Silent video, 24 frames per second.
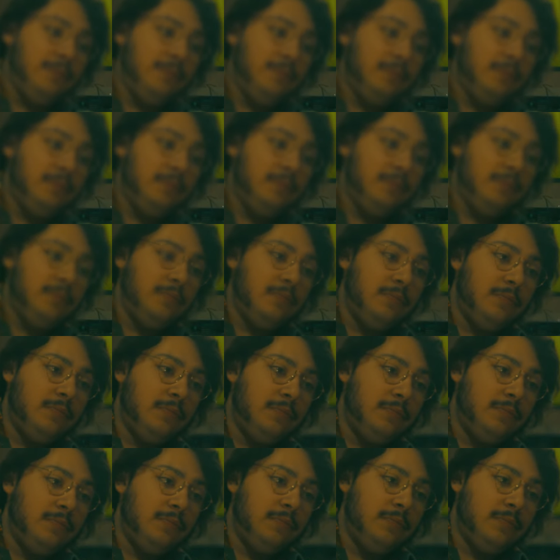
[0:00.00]

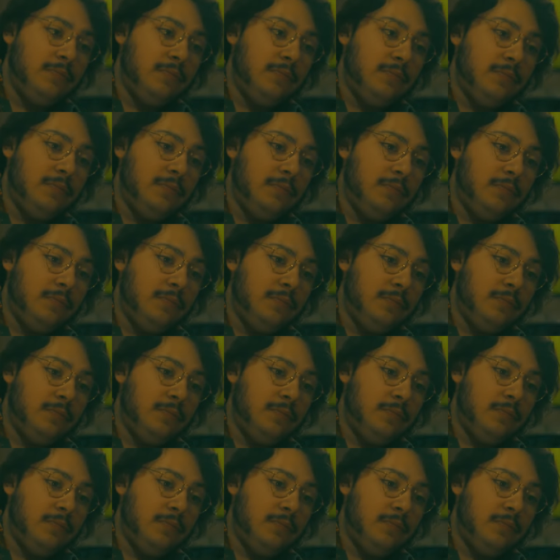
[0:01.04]
(silence)